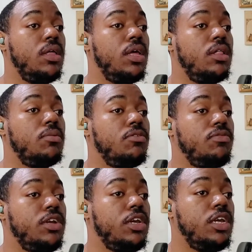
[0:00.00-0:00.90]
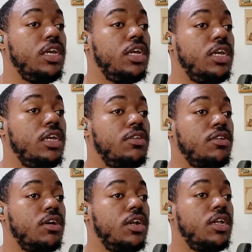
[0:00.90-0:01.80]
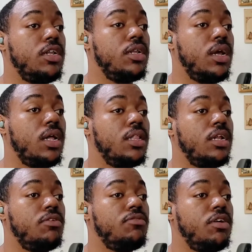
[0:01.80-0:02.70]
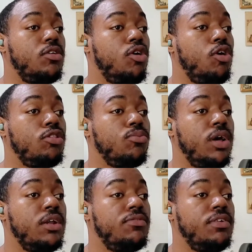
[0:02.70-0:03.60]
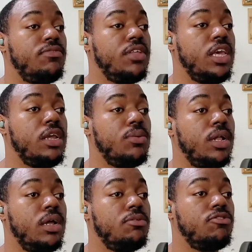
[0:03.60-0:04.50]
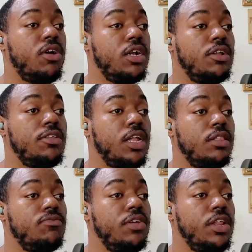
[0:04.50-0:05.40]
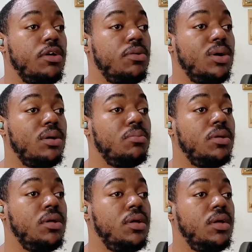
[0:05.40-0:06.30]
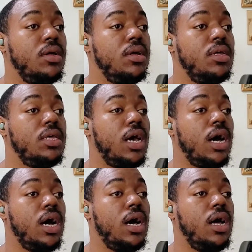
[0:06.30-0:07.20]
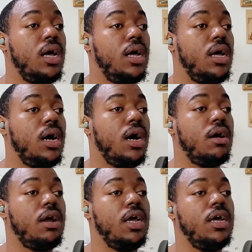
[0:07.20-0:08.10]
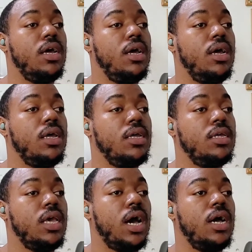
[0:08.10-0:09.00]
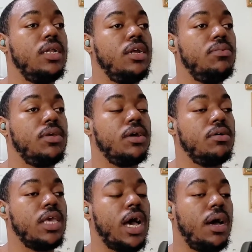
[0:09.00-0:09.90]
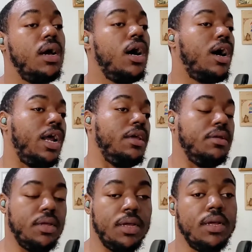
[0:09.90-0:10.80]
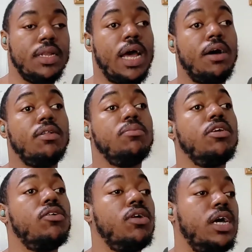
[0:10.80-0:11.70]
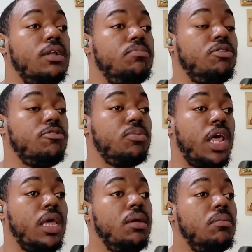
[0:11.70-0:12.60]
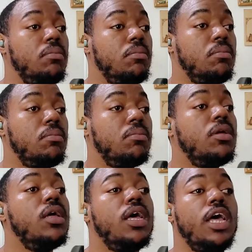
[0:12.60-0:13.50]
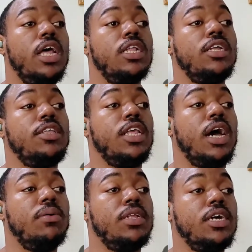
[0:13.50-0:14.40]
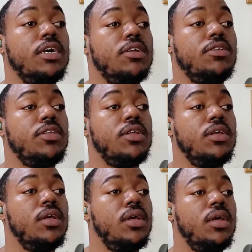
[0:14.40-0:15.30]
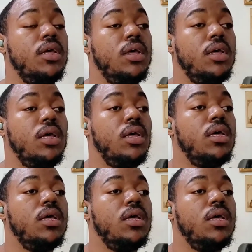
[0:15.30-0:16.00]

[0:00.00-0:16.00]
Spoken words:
Yeah, let me restart it. I let it run all the way to 15 while I was trying to set the video up. Yeah, all right. Yeah, there we go. Yeah. All right. Now, let me go ahead and push play. And let's see how it does. All right.